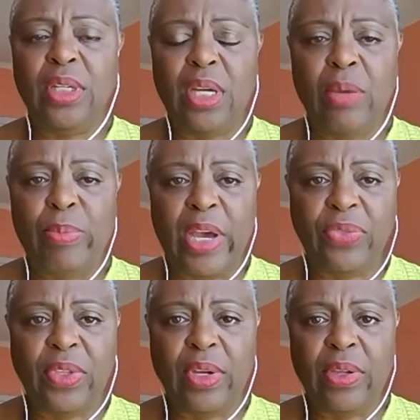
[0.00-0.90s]

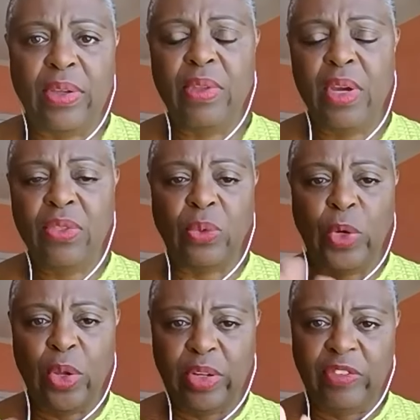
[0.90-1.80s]
the
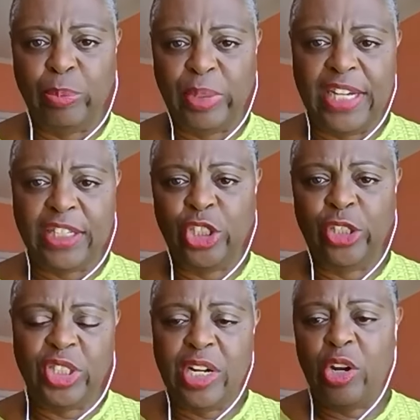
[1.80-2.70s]
role of the Black
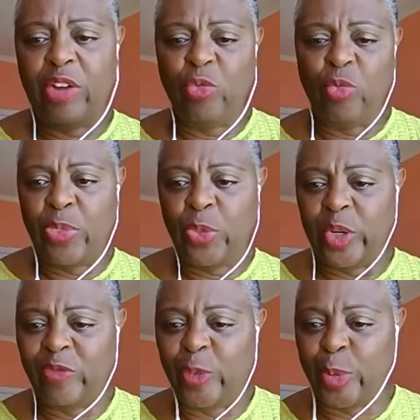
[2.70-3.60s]
church? I know I've run
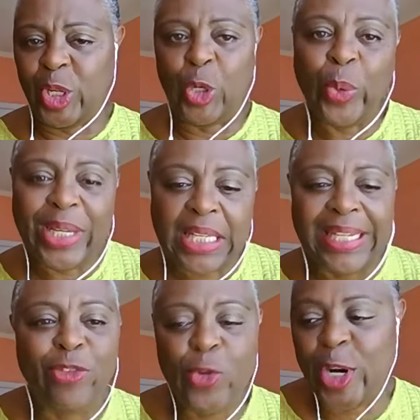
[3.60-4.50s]
through it pretty
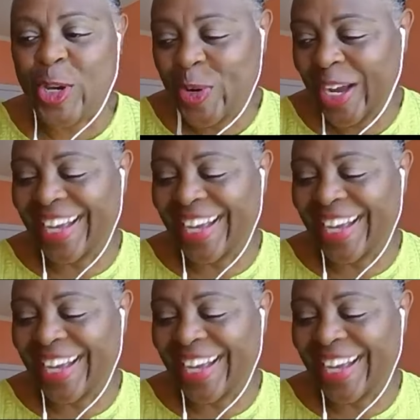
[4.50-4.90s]
quickly for you.